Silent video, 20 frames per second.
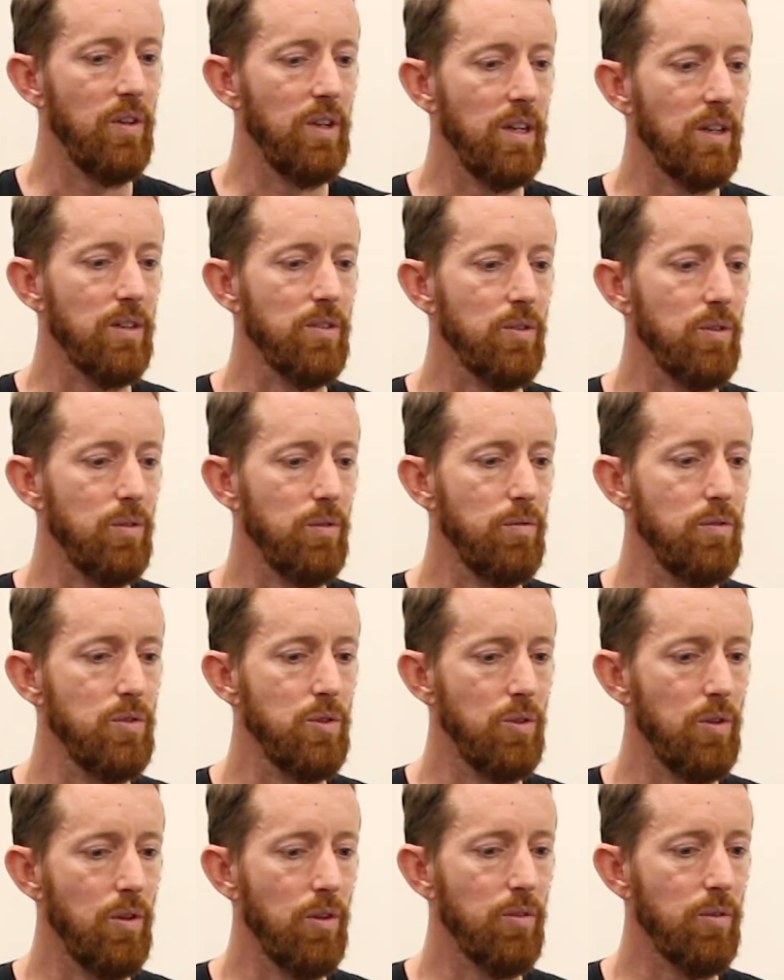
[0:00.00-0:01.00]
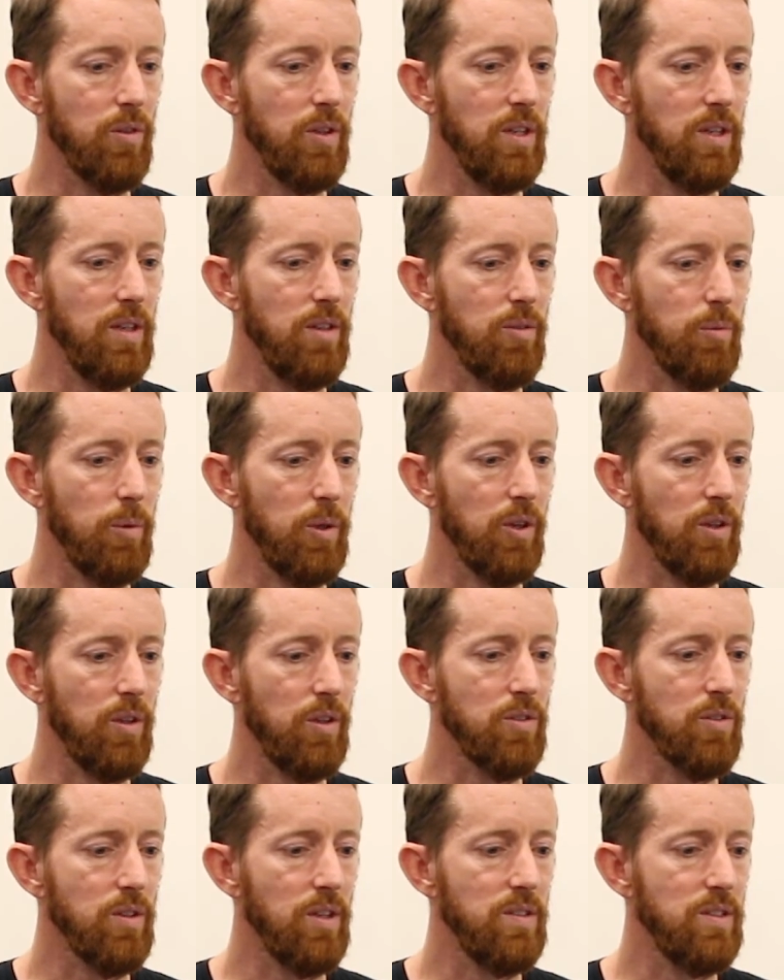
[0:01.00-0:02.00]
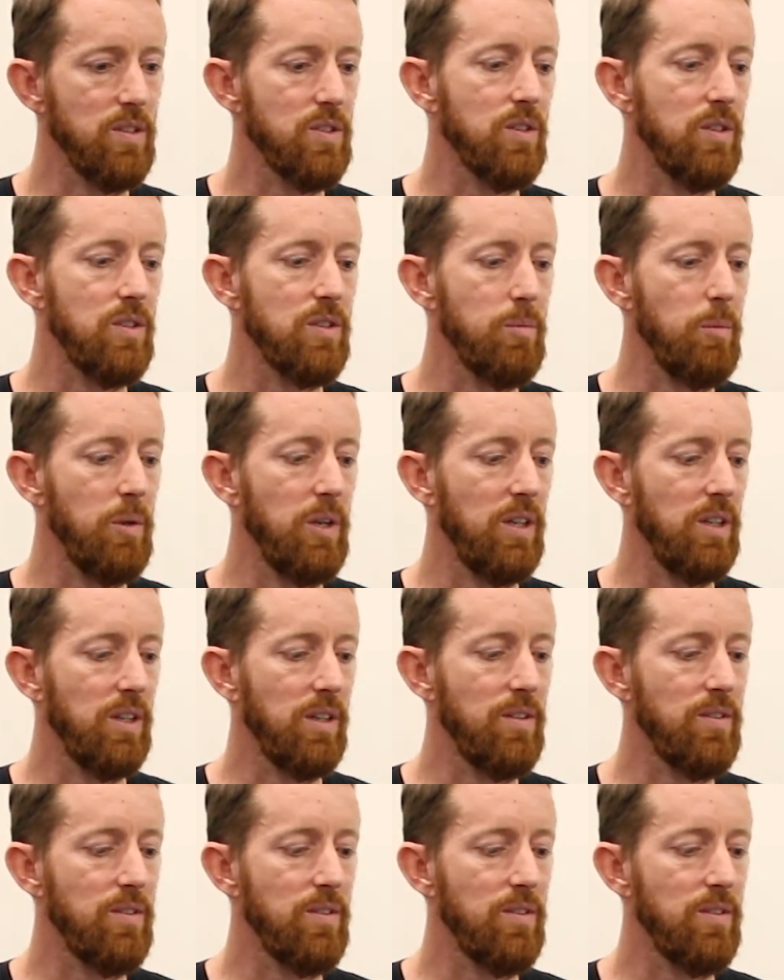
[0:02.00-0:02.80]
next sort of 2 to 3 years, we're going to transition to being,